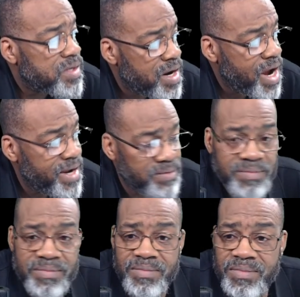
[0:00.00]
All right,
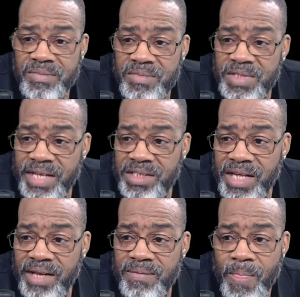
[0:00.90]
that's
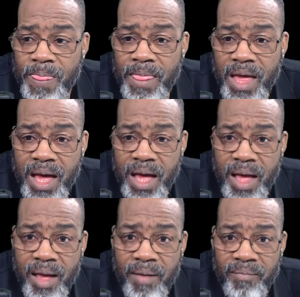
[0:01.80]
it.
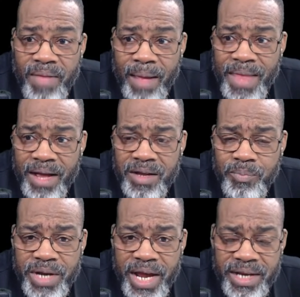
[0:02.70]
Um, I'm not going to
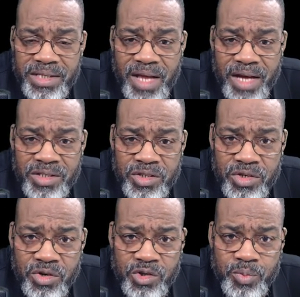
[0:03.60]
put any stocks into
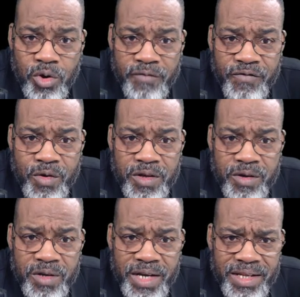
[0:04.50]
your
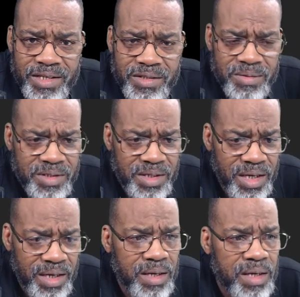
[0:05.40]
portfolio today. Let's
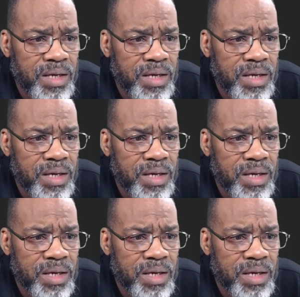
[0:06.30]
see.